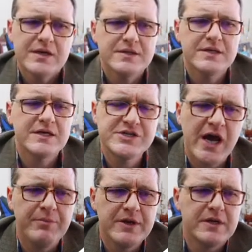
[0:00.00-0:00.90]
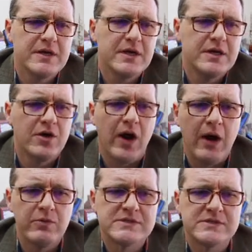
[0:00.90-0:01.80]
Kajabi, I
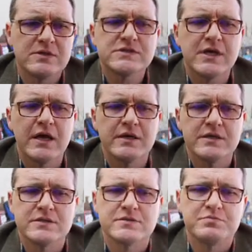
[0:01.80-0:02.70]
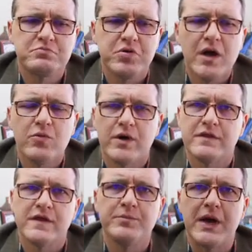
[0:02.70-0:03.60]
would still say is probably one
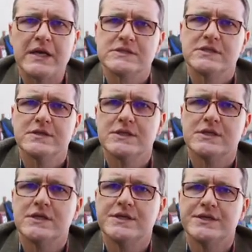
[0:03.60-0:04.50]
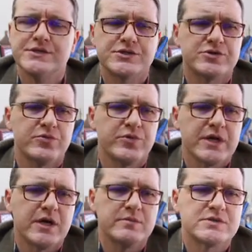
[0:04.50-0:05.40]
of the best in the industry when it
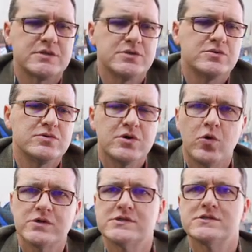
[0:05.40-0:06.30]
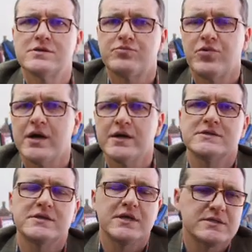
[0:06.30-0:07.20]
comes to courses and products
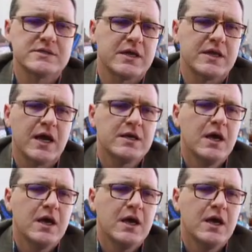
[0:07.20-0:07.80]
and things like that.